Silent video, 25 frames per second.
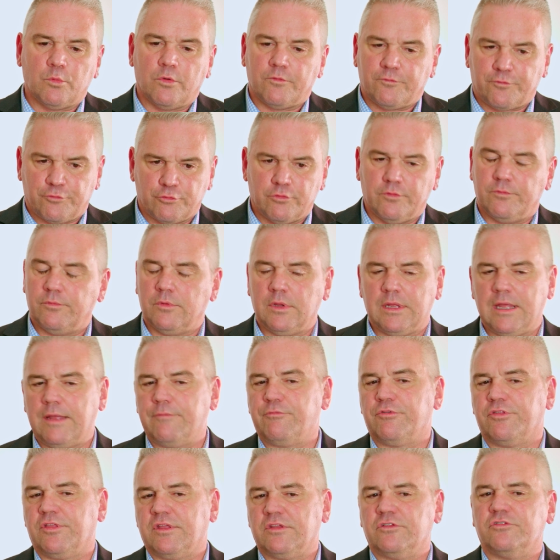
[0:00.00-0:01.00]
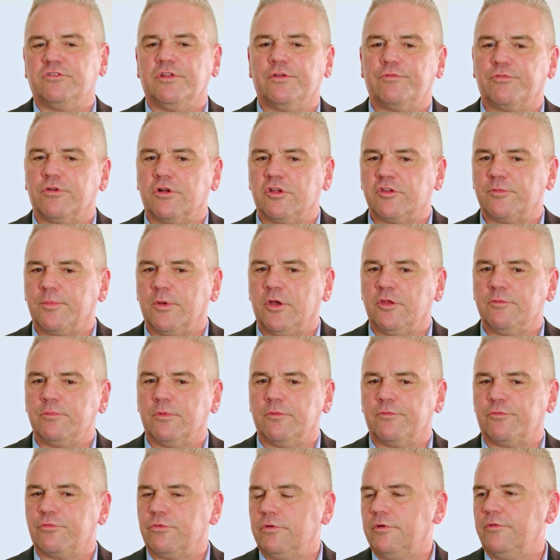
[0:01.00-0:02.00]
For everything's different, I suppose,
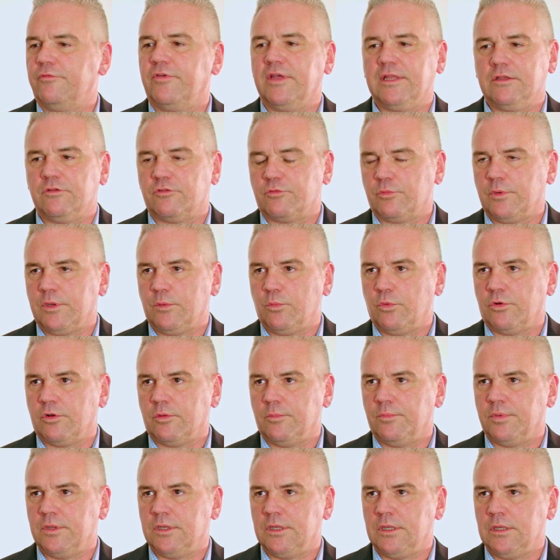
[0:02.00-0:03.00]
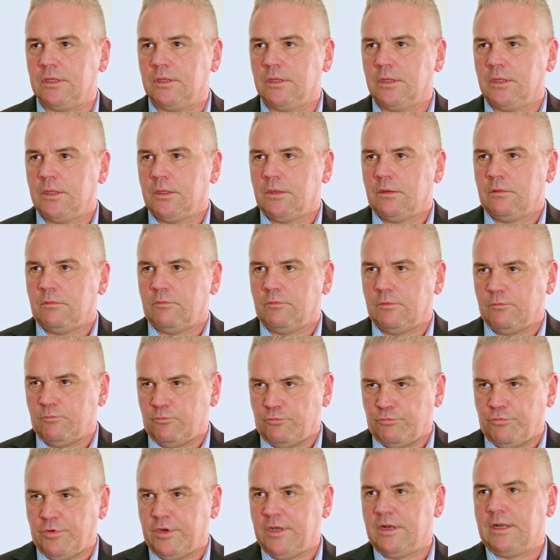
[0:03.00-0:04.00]
but for events, we want to be
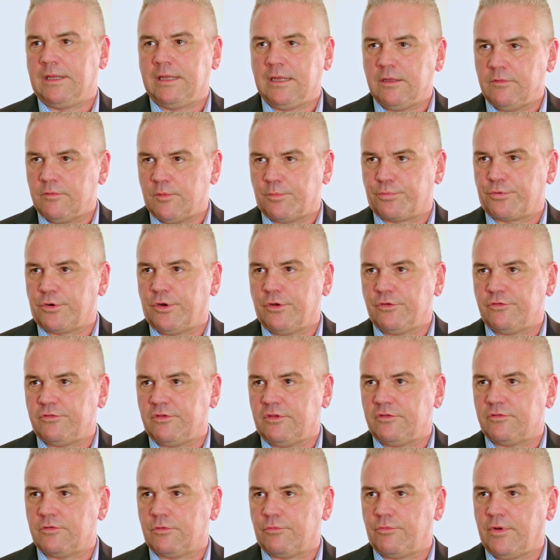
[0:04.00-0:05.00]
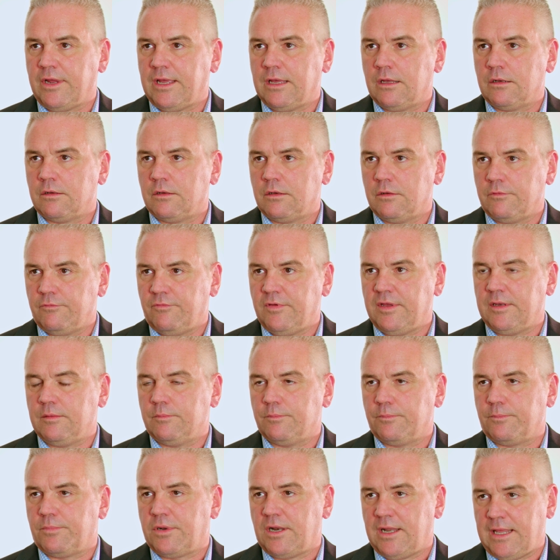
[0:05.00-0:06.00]
really in the process around an
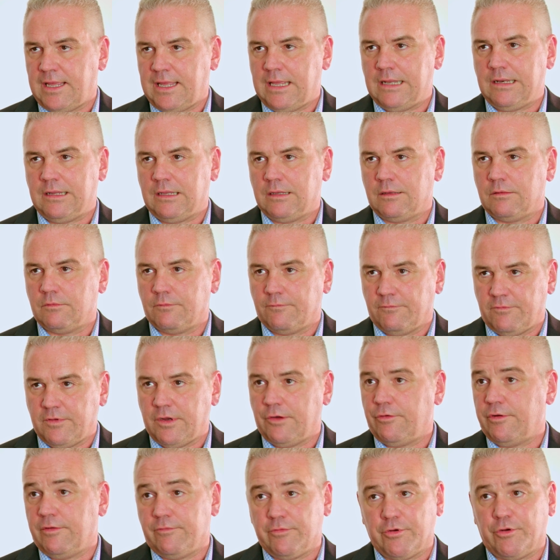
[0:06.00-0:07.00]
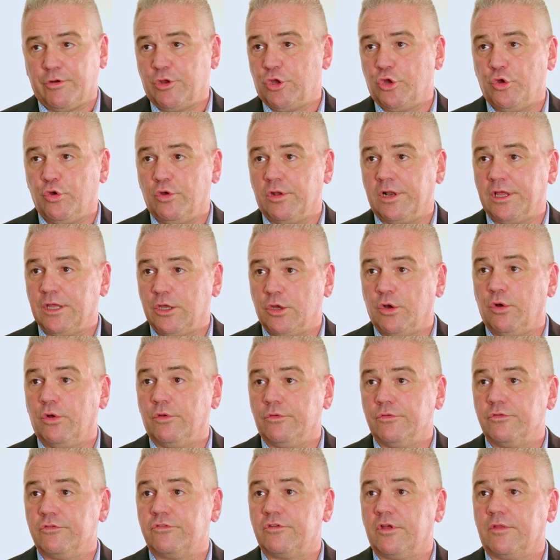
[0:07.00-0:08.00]
event planning very, very early
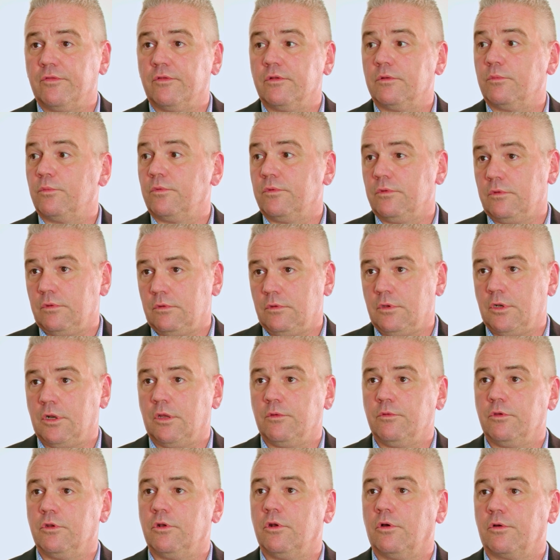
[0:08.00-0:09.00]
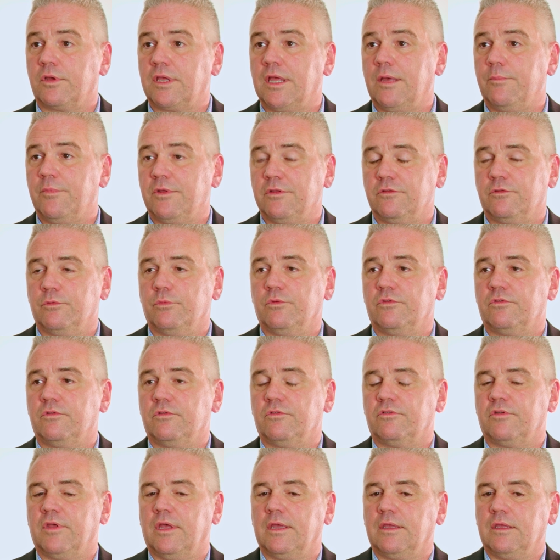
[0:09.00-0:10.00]
on, so that you're not coming to us
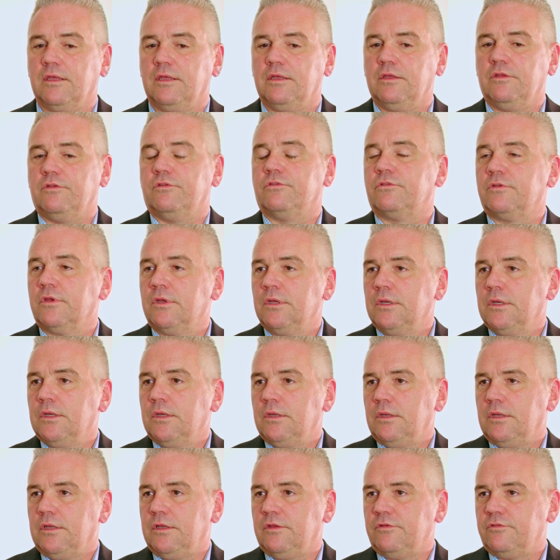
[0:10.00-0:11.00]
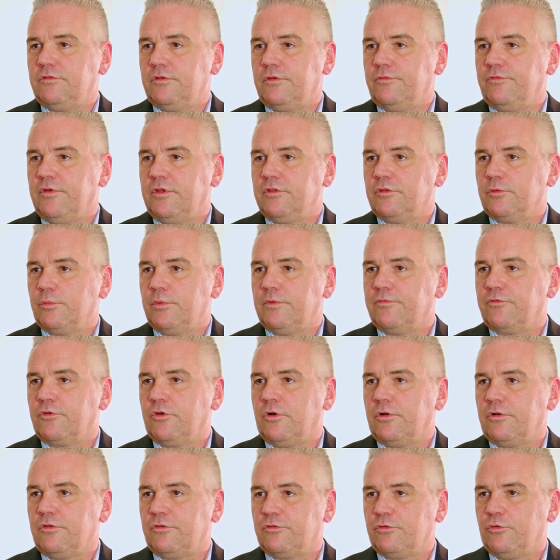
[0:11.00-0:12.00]
and saying, here's the event that we've
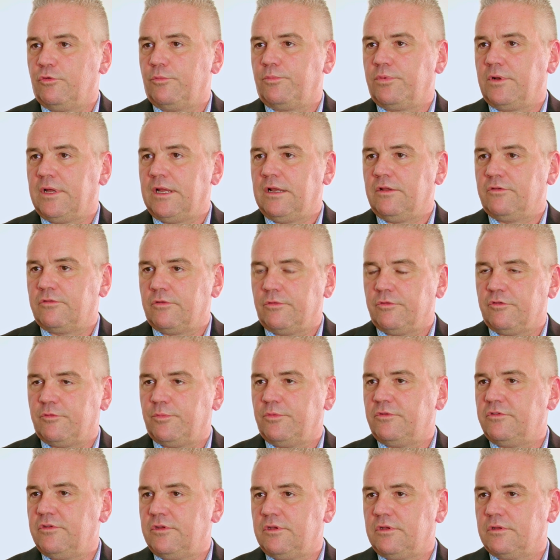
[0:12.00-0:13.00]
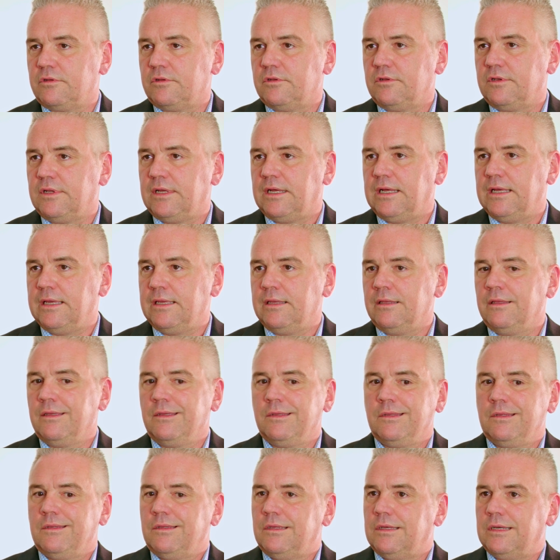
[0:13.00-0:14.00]
got, it's all planned, it's on this particular day,
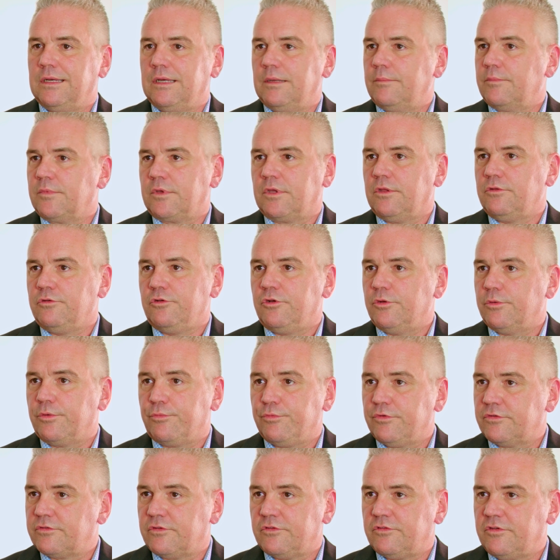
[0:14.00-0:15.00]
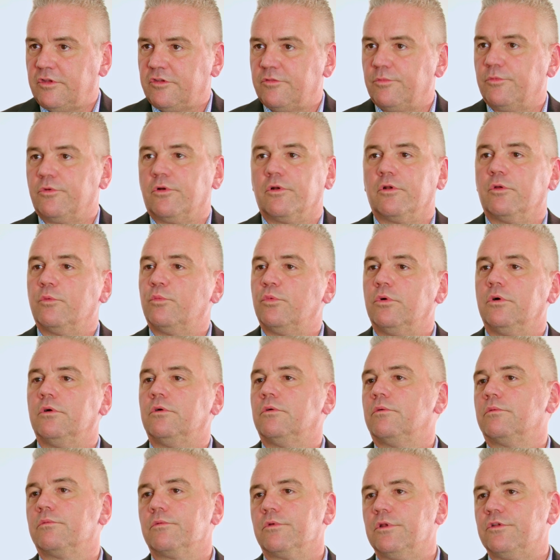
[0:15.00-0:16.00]
can you do a risk assessment on it?
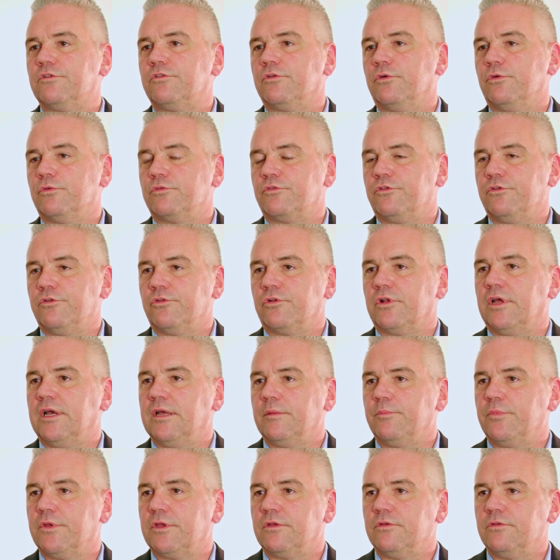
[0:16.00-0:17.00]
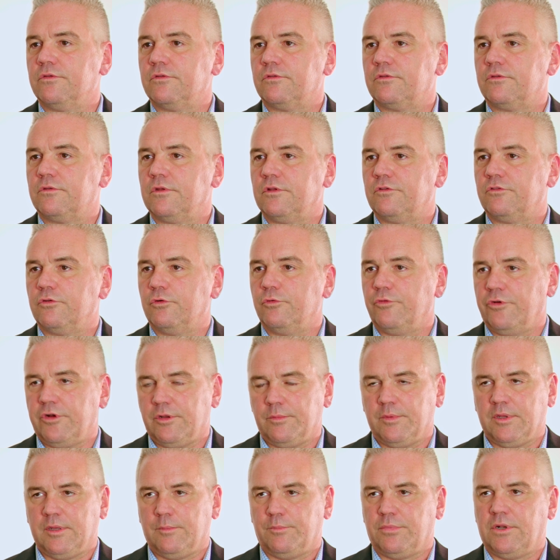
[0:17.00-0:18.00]
Well, it's all too late because it's
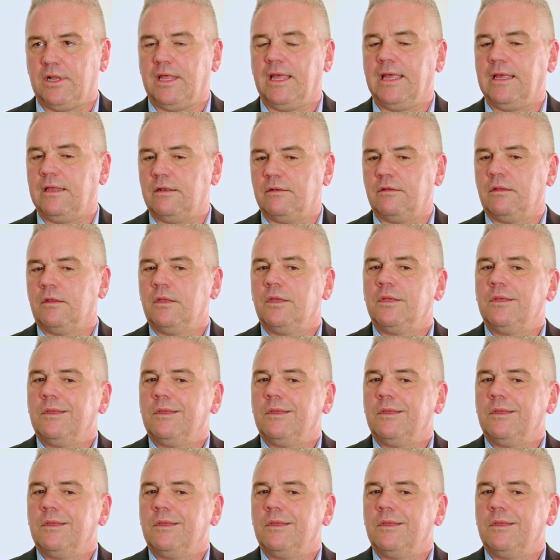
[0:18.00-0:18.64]
already been planned.